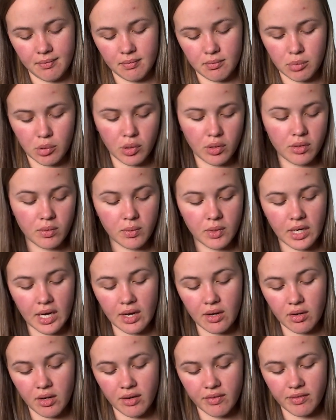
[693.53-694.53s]
pull the one
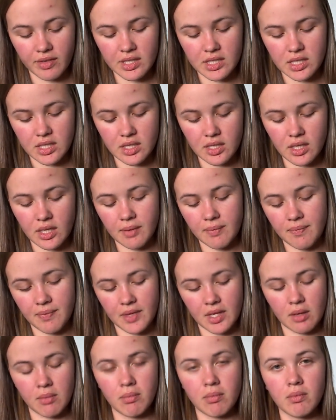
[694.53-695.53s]
out, obviously,
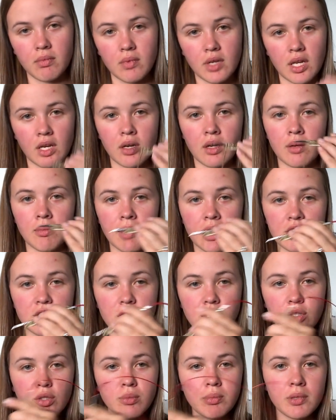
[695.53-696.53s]
then knit on
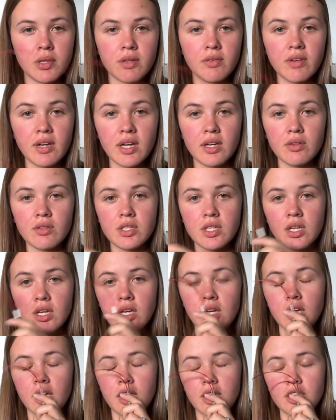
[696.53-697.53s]
magic loop in the round.
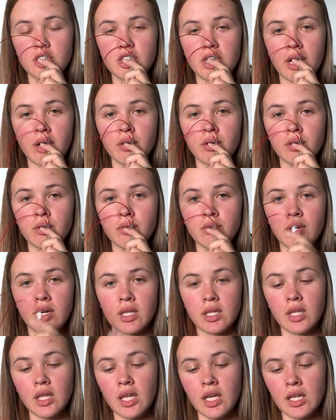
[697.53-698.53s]
ChiaoGoo
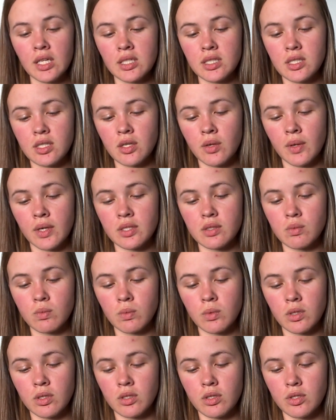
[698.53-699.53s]
red lace, US
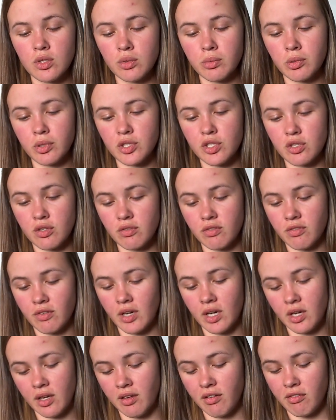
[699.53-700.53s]
1,
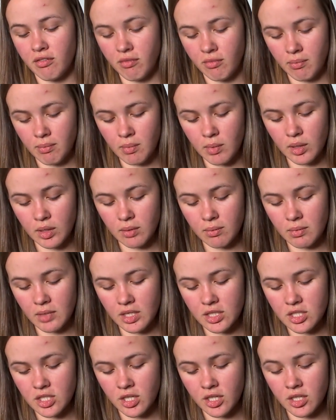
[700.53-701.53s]
2.25
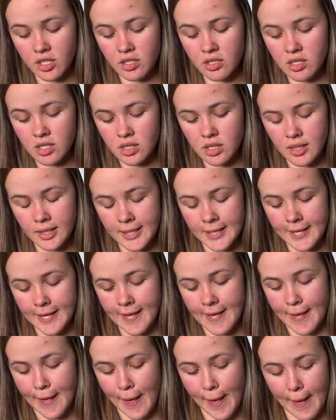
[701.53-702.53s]
millimeters.
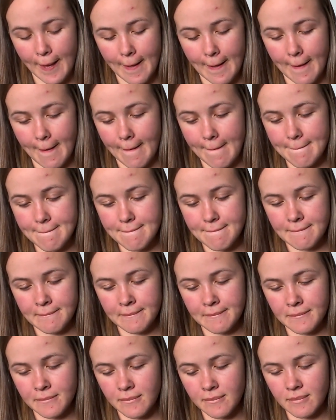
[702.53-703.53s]

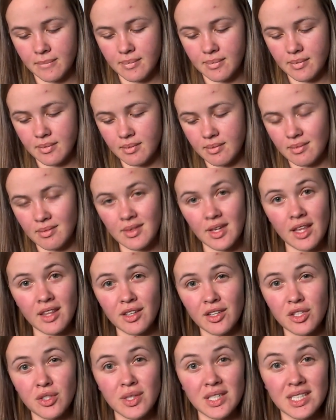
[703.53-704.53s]

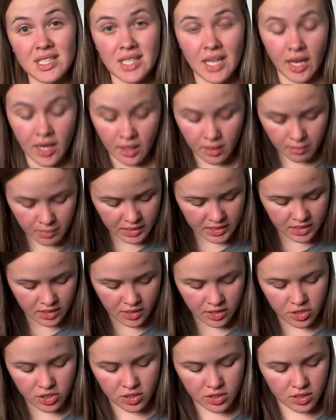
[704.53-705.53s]
Nothing too exciting,
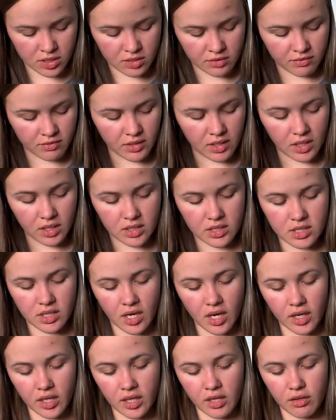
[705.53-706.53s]
basically just a vanilla
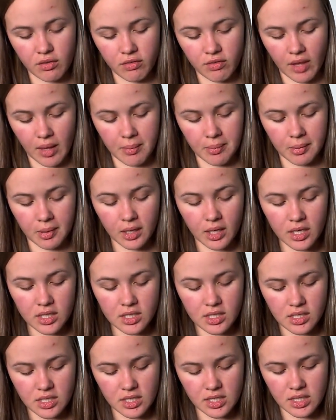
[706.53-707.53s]
sock, heel flap, and
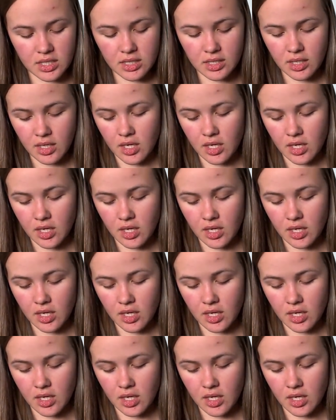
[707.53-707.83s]
gusset.